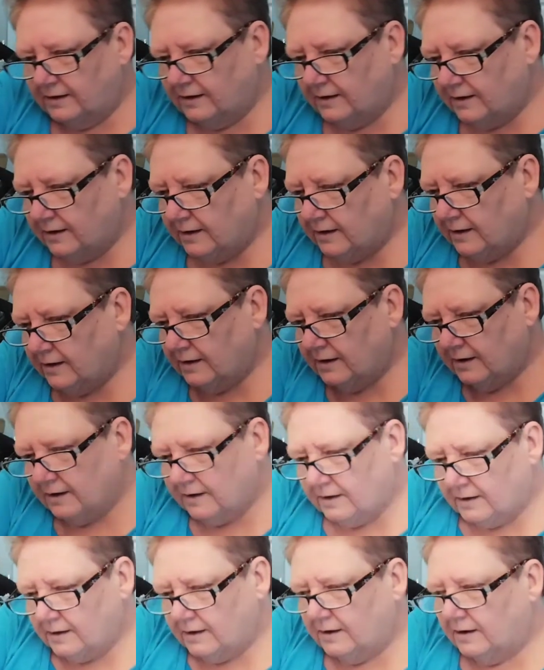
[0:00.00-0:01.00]

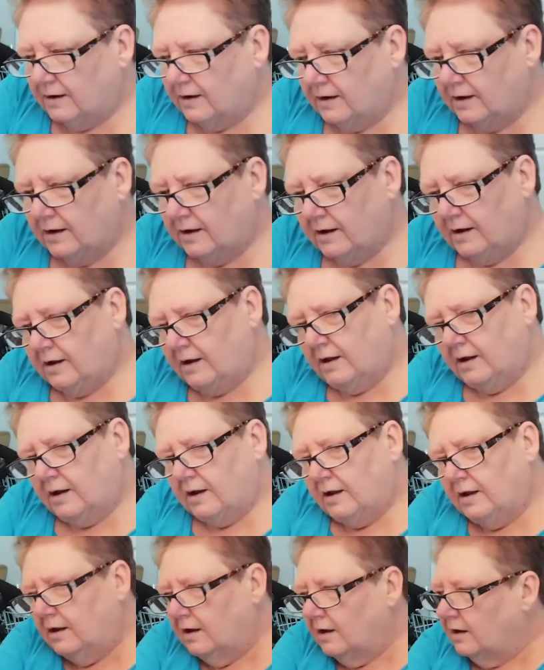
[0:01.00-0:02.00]

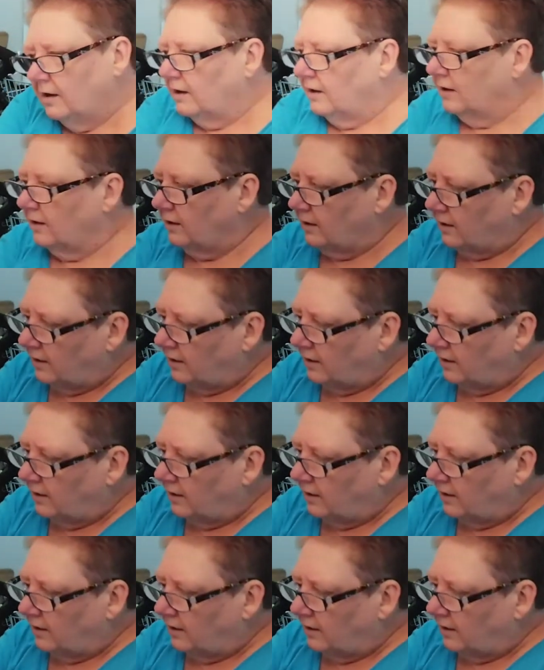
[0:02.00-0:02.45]
Nobody speaks.